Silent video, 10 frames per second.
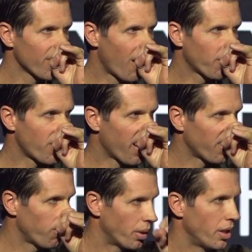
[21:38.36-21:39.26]
I was
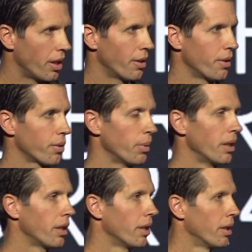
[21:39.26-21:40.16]
talking to a teenager this
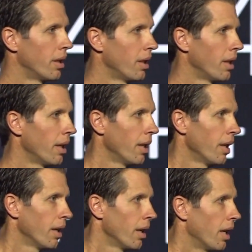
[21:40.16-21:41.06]
week and
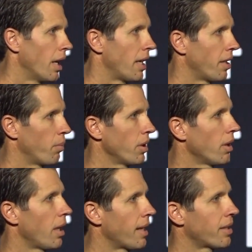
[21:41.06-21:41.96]
and I said, When's
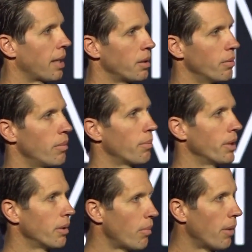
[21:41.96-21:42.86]
the last time you remember
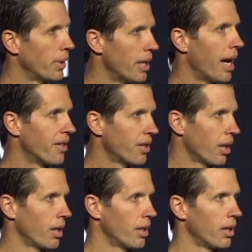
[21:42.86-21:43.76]
your mom and dad
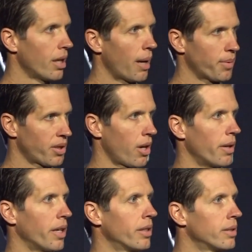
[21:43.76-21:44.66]
saying, I'm
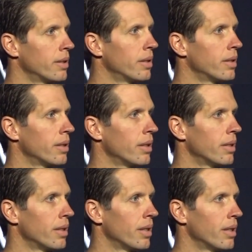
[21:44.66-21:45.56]
sorry?
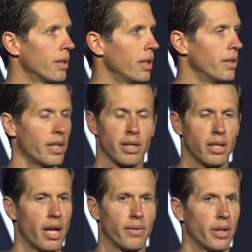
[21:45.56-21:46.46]
And they
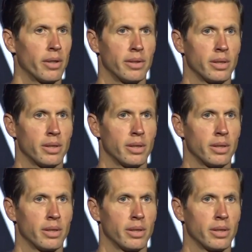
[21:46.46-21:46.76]
said, Never.